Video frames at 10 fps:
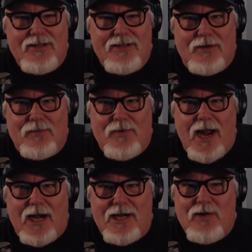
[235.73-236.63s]
the
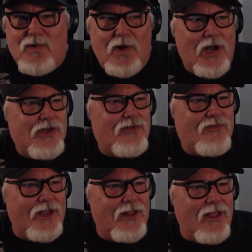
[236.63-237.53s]
rock grunge
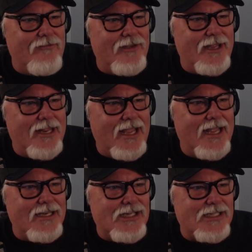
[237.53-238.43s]
feel of it
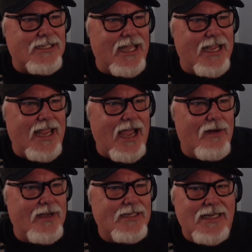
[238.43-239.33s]
and just like
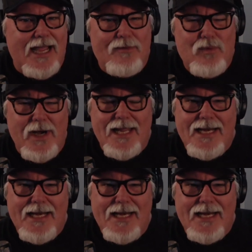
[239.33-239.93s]
how he's like really